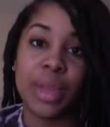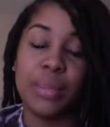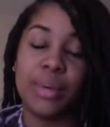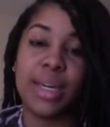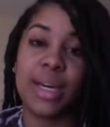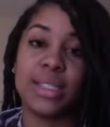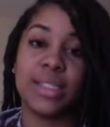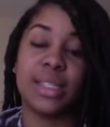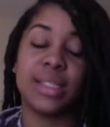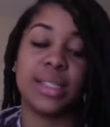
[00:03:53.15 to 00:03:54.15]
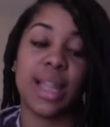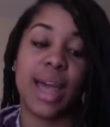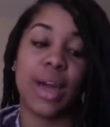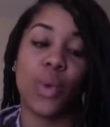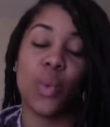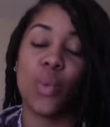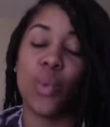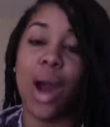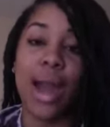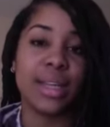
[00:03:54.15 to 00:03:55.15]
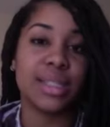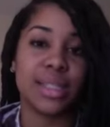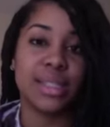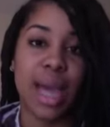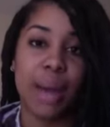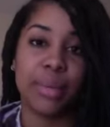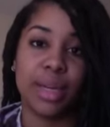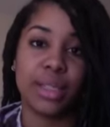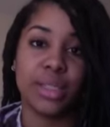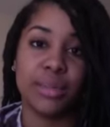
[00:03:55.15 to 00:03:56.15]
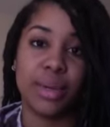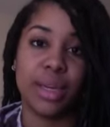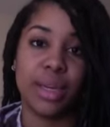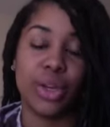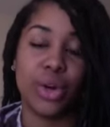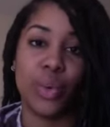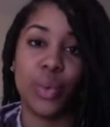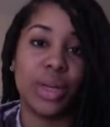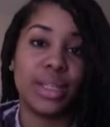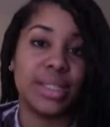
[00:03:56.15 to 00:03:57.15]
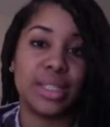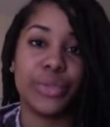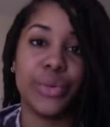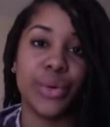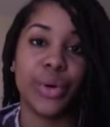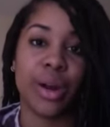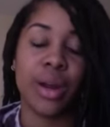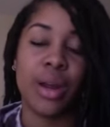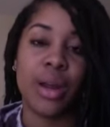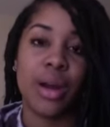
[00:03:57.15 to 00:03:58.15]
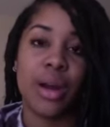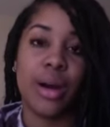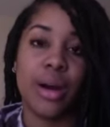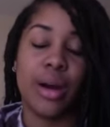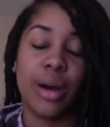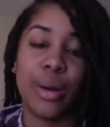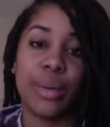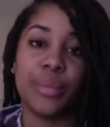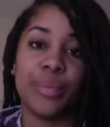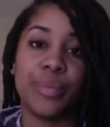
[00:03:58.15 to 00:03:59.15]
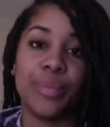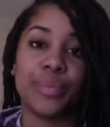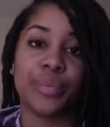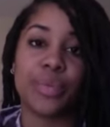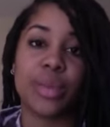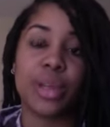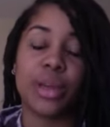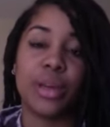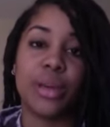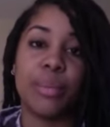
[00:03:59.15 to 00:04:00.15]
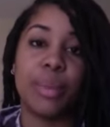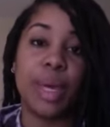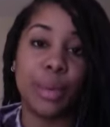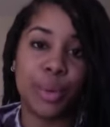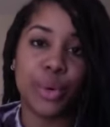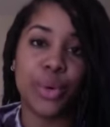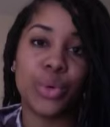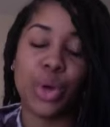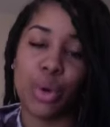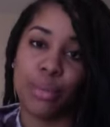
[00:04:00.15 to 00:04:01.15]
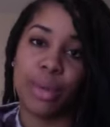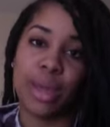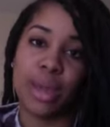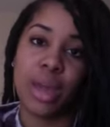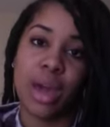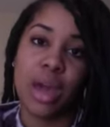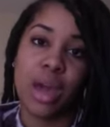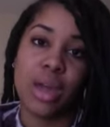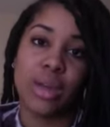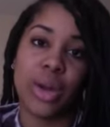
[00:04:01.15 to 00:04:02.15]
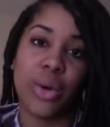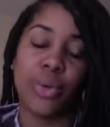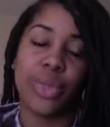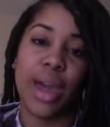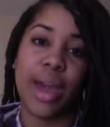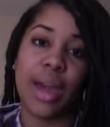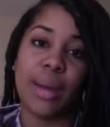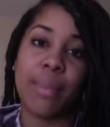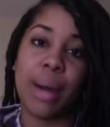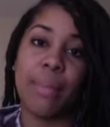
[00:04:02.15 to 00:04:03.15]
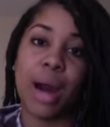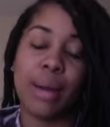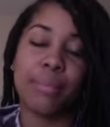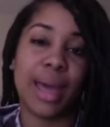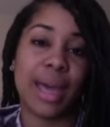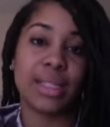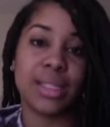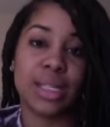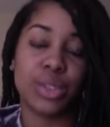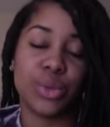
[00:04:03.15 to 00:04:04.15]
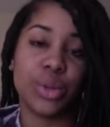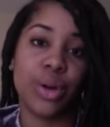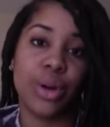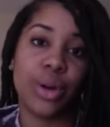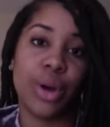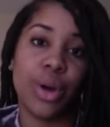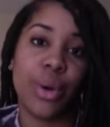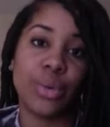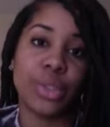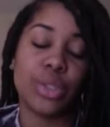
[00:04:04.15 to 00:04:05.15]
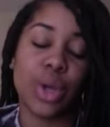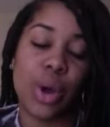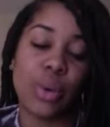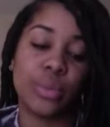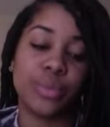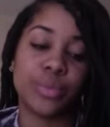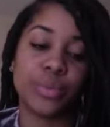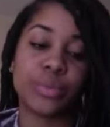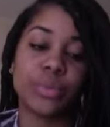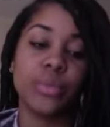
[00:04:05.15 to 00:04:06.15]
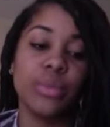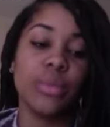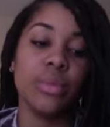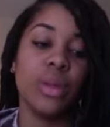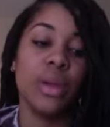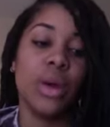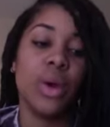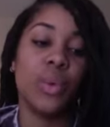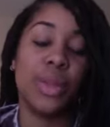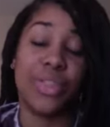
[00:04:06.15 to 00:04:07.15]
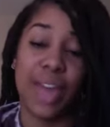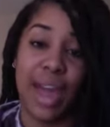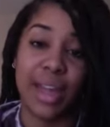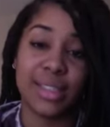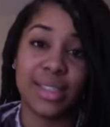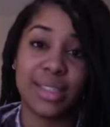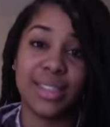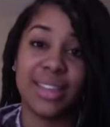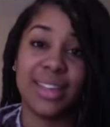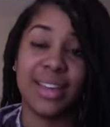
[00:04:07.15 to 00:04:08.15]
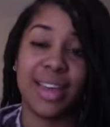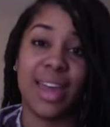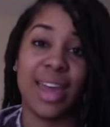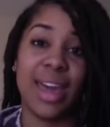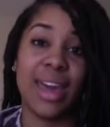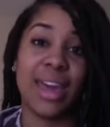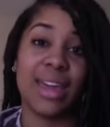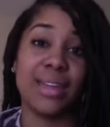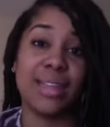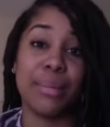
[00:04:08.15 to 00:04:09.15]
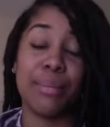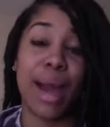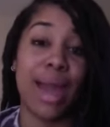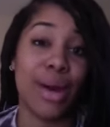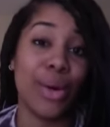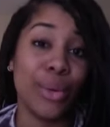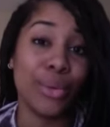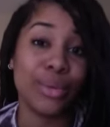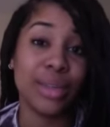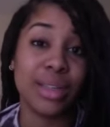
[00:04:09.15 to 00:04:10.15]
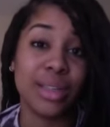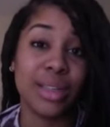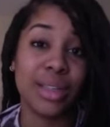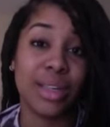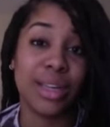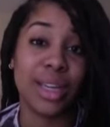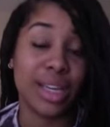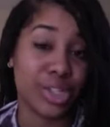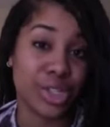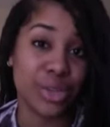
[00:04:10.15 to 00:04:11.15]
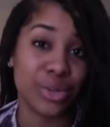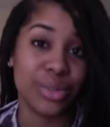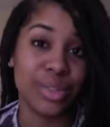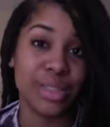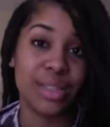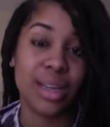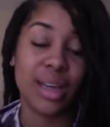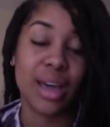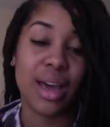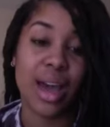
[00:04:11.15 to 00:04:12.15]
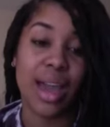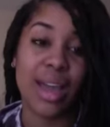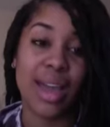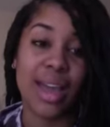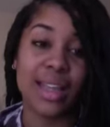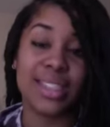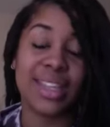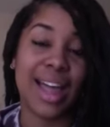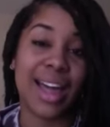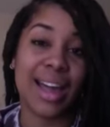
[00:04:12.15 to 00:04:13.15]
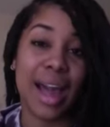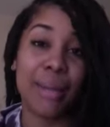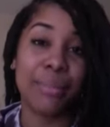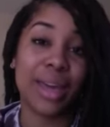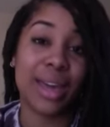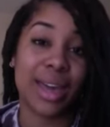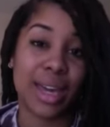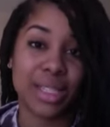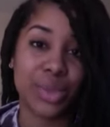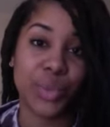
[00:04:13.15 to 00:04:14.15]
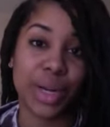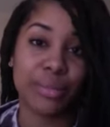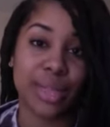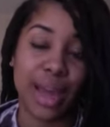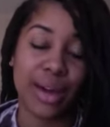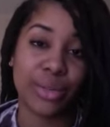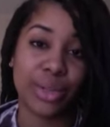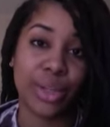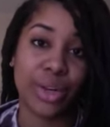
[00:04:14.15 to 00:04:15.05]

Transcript: because it's like, why is this happening to me? What is this for? Um, People know me know that my mom passed not too long ago. So with that and my own issues, it's like I'm being kicked when I'm down.